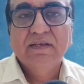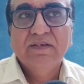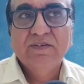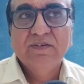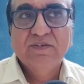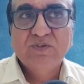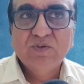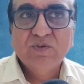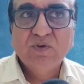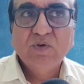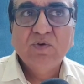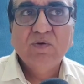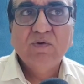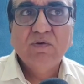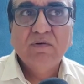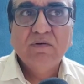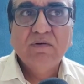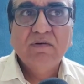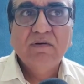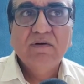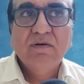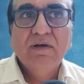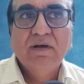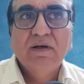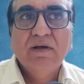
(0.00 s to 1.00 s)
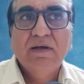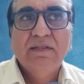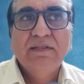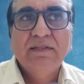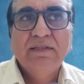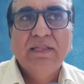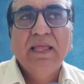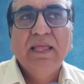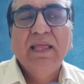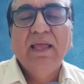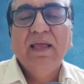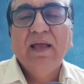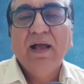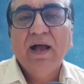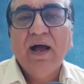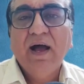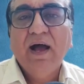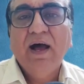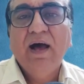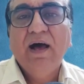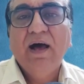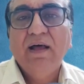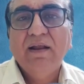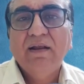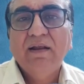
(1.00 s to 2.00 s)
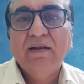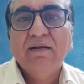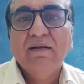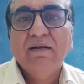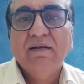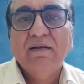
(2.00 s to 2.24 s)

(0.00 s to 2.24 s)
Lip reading: So, they are